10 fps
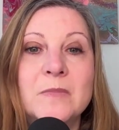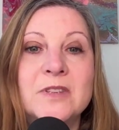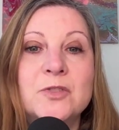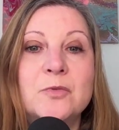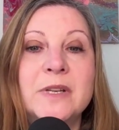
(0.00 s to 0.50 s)

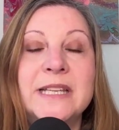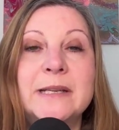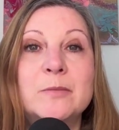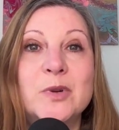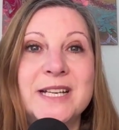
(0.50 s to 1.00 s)
to really
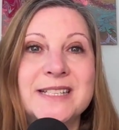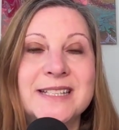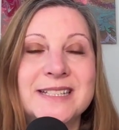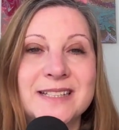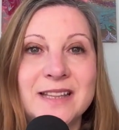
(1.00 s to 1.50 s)
embrace
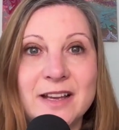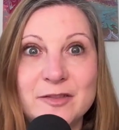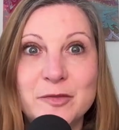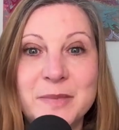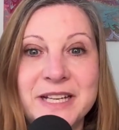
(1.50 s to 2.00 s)
this
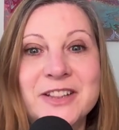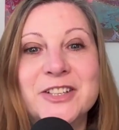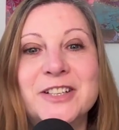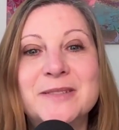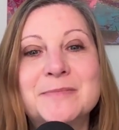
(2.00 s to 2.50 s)
love
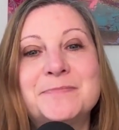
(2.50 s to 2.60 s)
pillar.